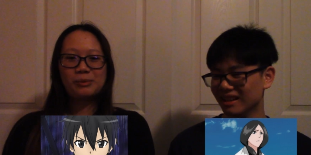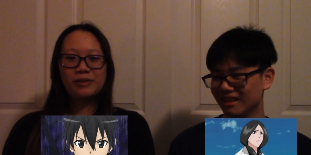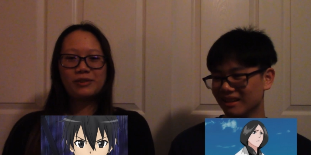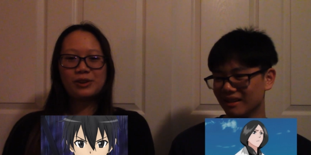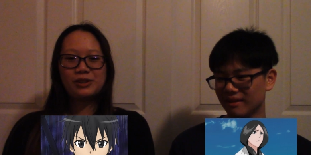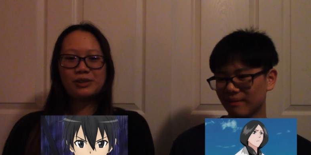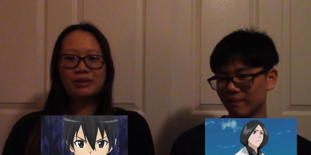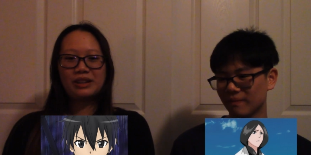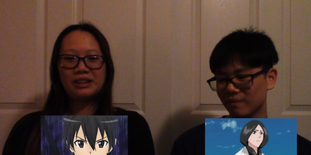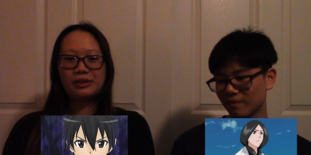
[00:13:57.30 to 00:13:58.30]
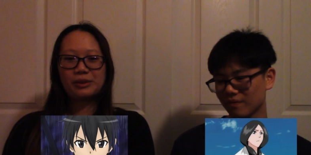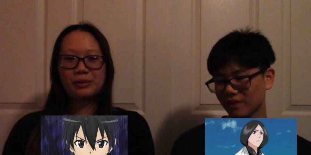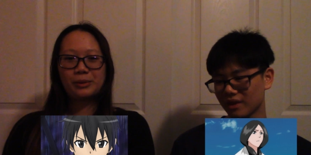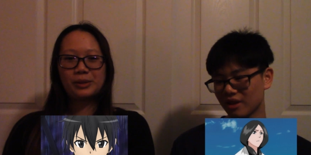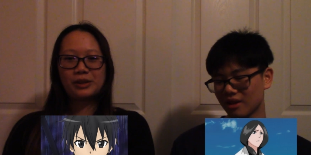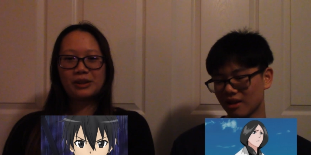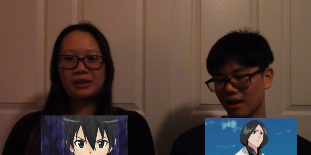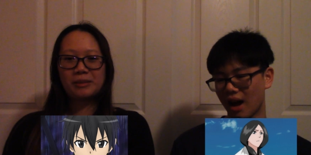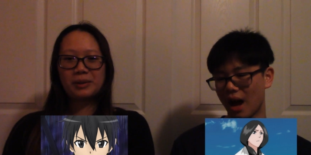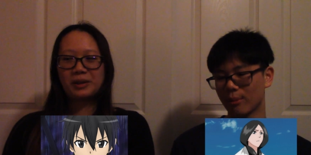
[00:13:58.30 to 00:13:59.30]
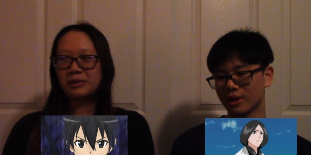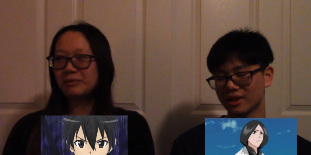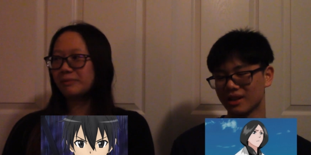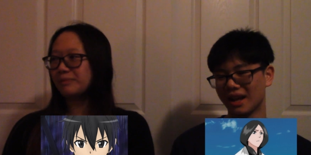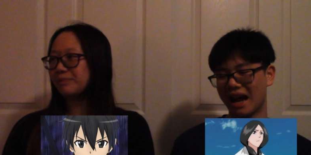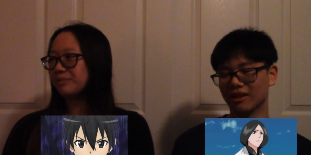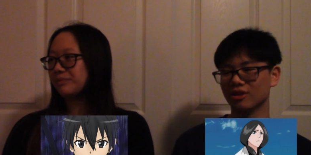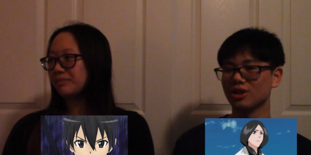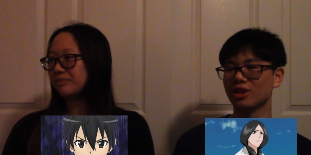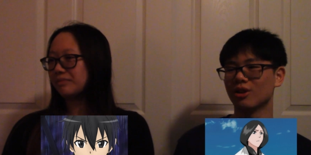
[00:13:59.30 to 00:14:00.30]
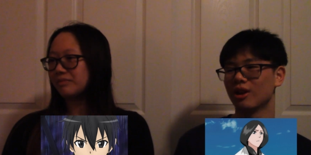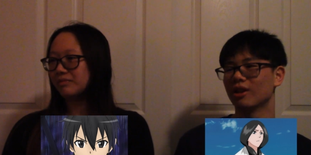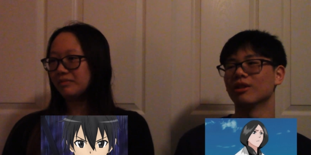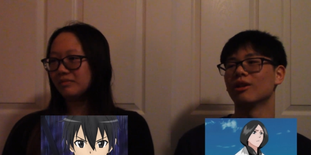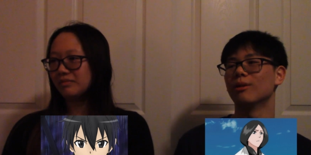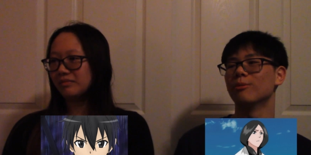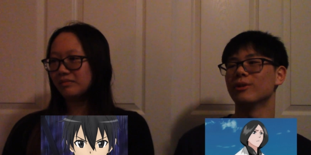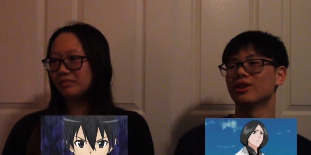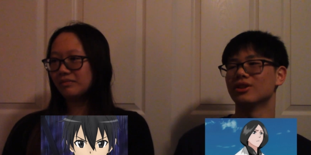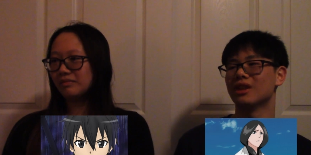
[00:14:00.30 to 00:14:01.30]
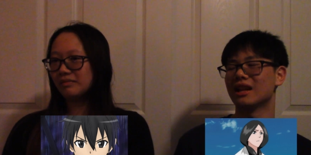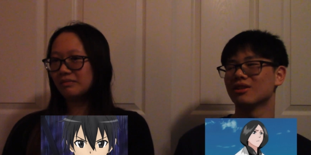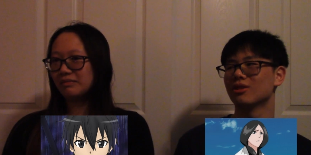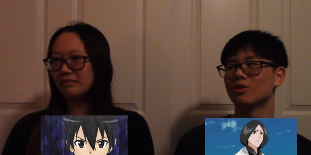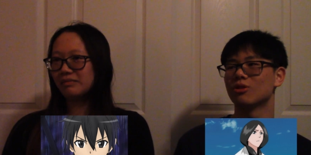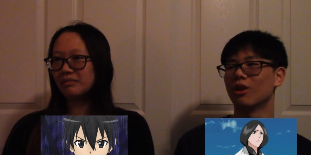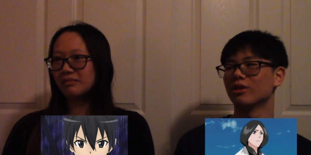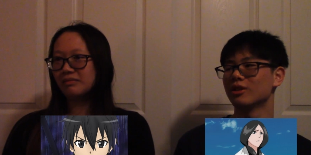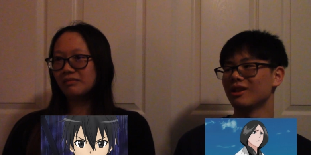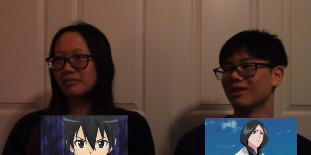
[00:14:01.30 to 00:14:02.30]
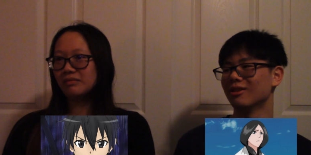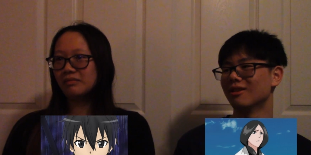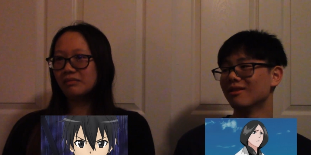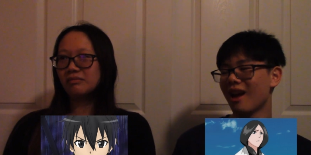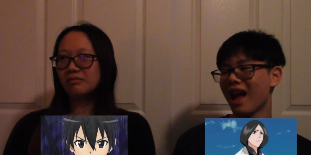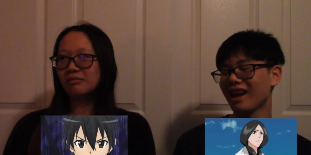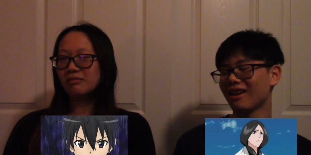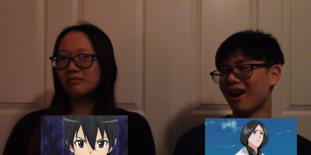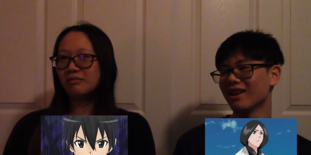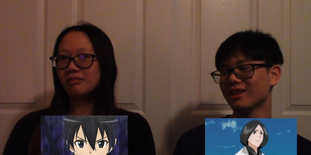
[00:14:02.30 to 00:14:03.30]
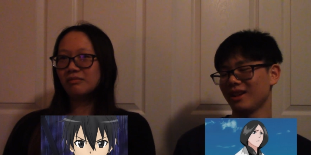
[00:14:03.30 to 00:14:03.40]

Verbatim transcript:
Speaker 1: What version of Kirito are we talking
Speaker 2: about? I'm gonna say Alicization Kirito because that's the strongest Kirito. Heck, honestly,